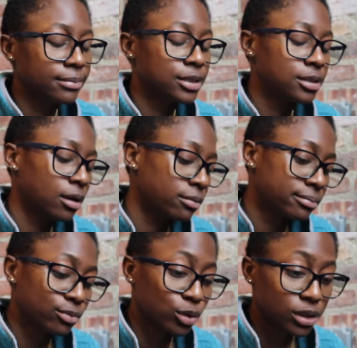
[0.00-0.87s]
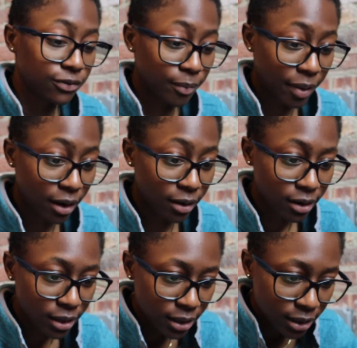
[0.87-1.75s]
So we'll see from there.
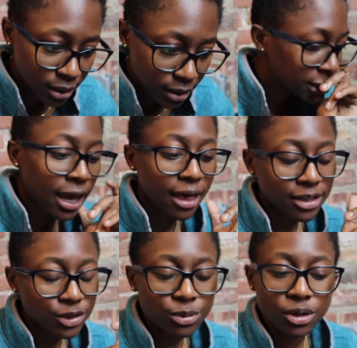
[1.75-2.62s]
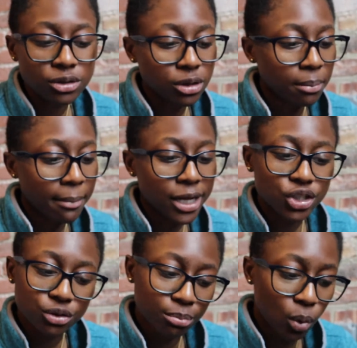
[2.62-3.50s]
Yeah, these results are
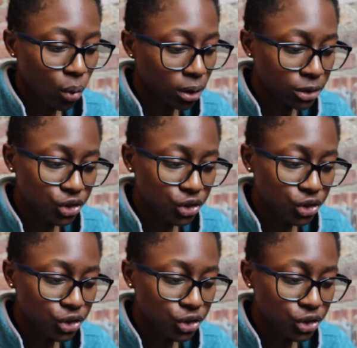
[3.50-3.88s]
much more